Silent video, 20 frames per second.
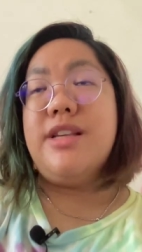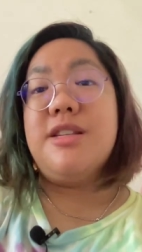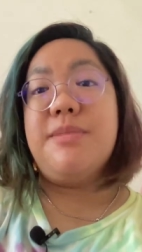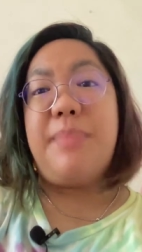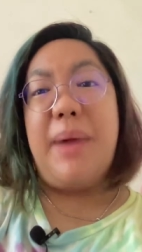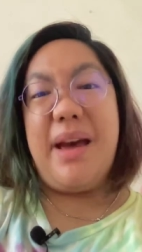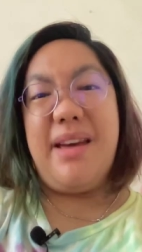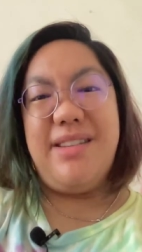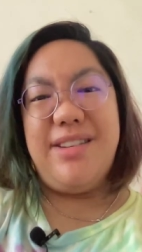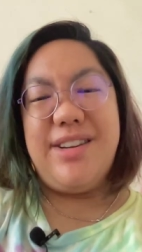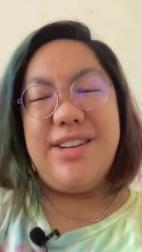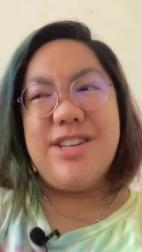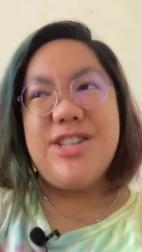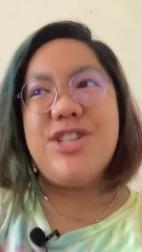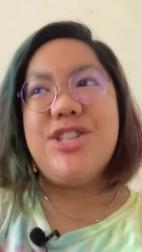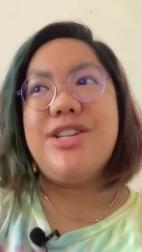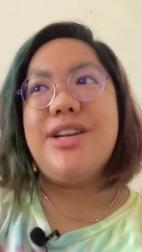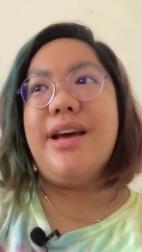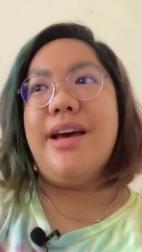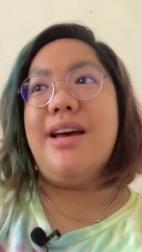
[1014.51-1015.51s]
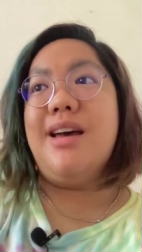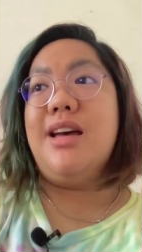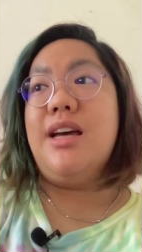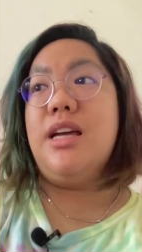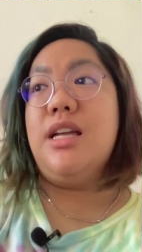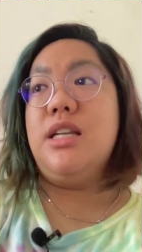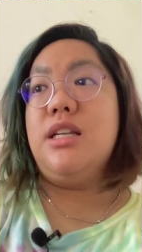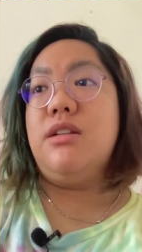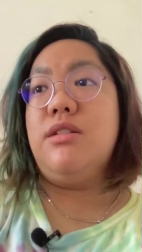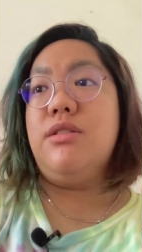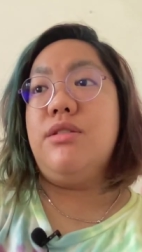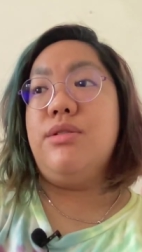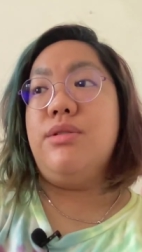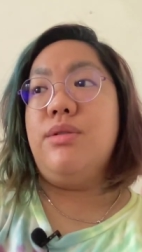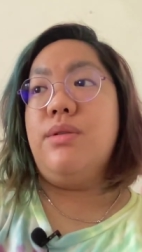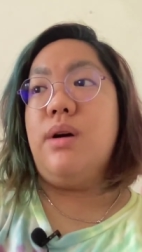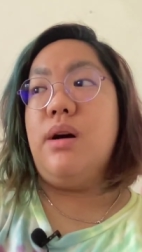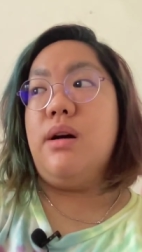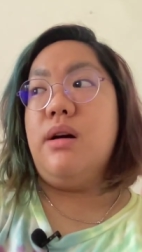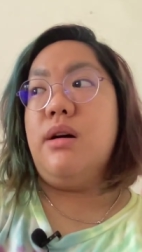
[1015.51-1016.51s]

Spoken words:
Spanish and you know